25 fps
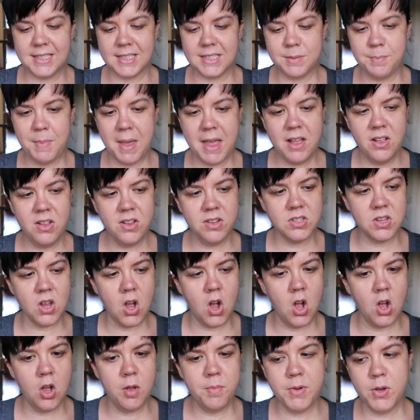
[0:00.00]
smells
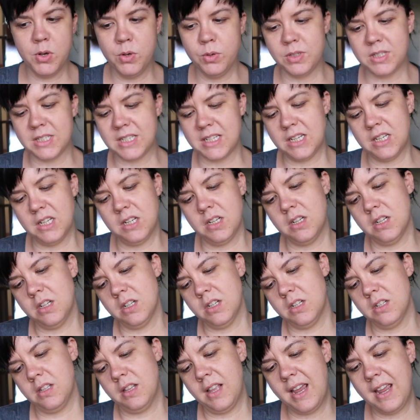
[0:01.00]
almost
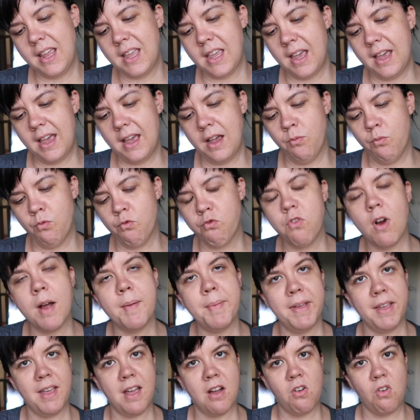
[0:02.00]
like
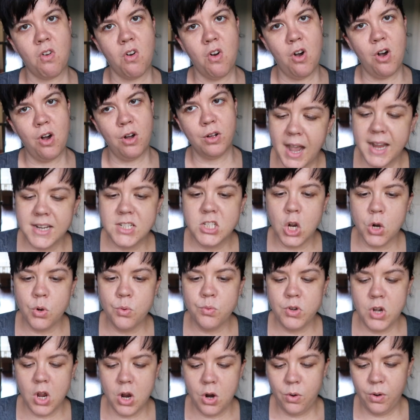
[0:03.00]
rubbing alcohol. I
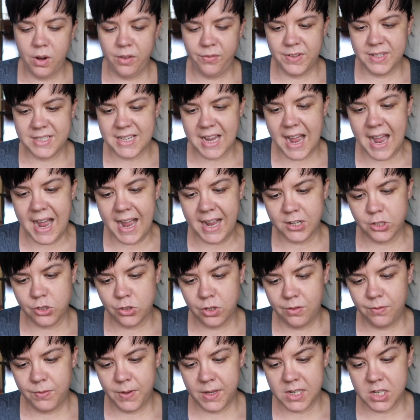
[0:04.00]
don't know if it's
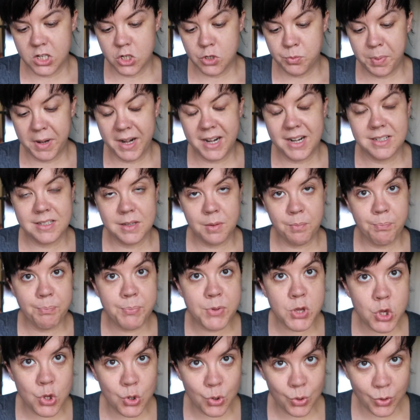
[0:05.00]
actually vintage, but it is in
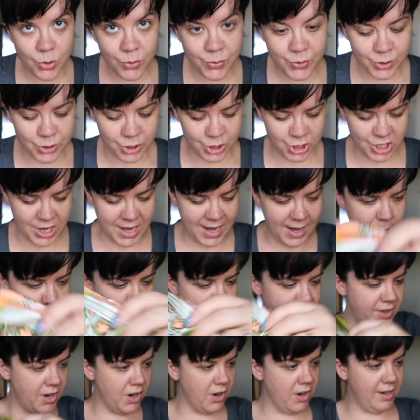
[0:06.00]
beautiful shape.
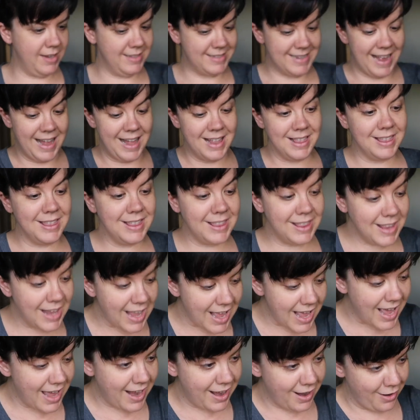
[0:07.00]
There is a
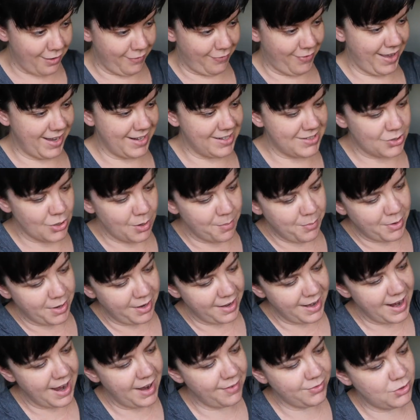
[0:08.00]
lot of it, so I'm
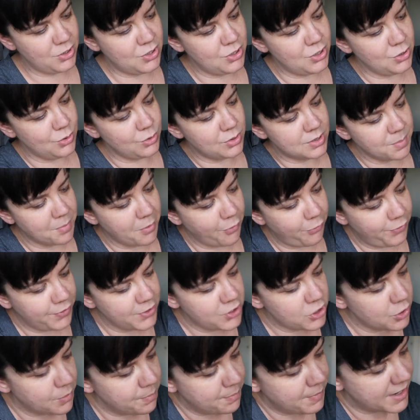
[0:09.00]
gonna have to do some
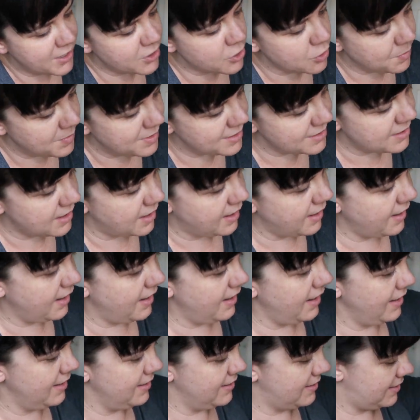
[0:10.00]
official measurements on
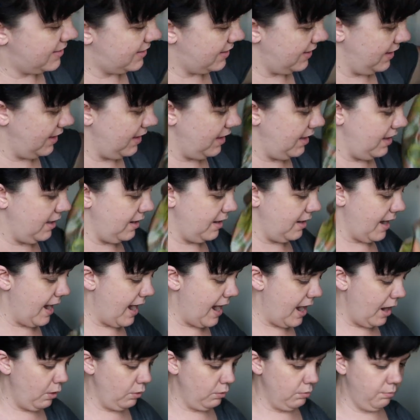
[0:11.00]
it and see
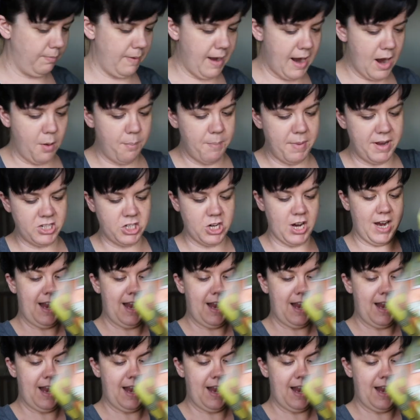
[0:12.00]
how much